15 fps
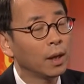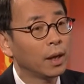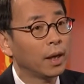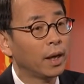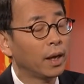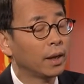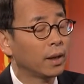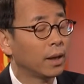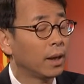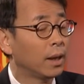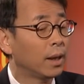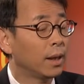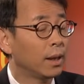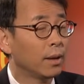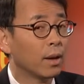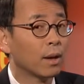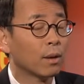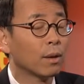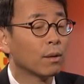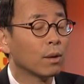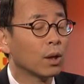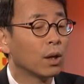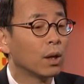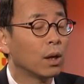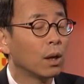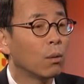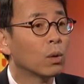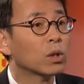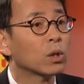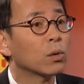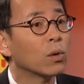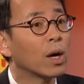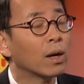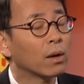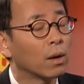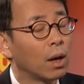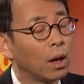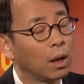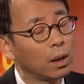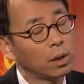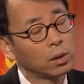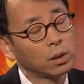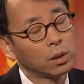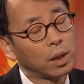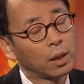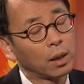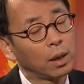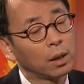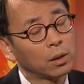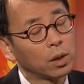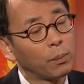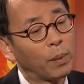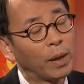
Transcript: And I think what's going on is that